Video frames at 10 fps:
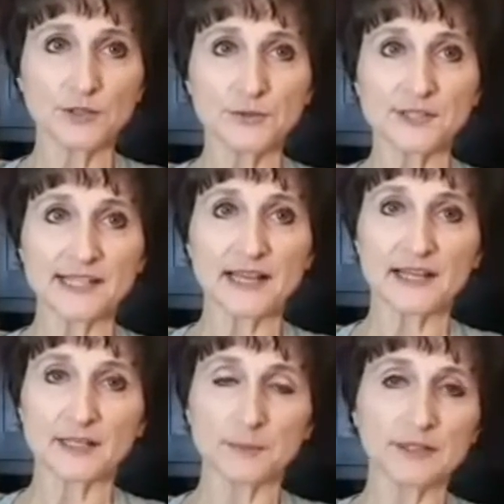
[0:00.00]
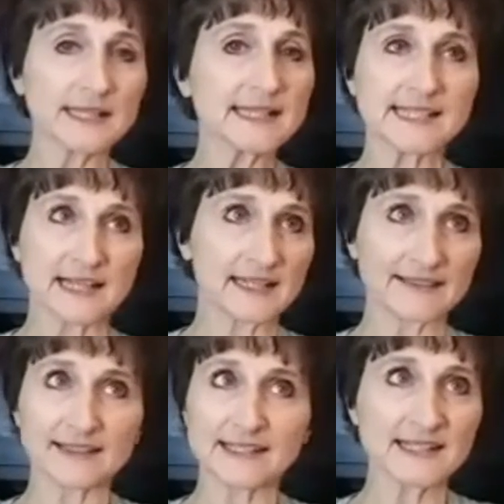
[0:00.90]
what you set at a place
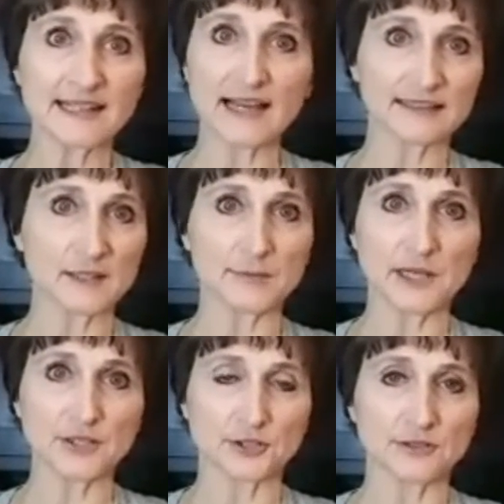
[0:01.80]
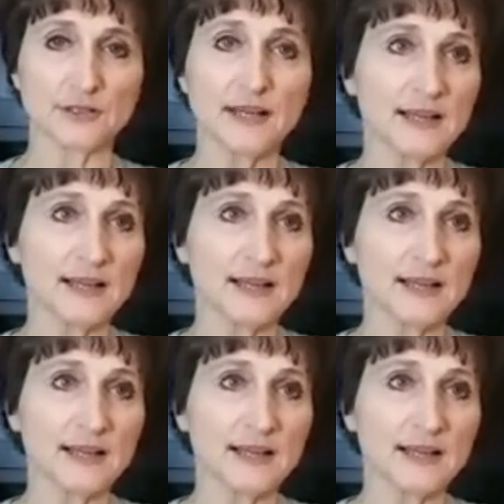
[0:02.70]
setting. This is not to measure.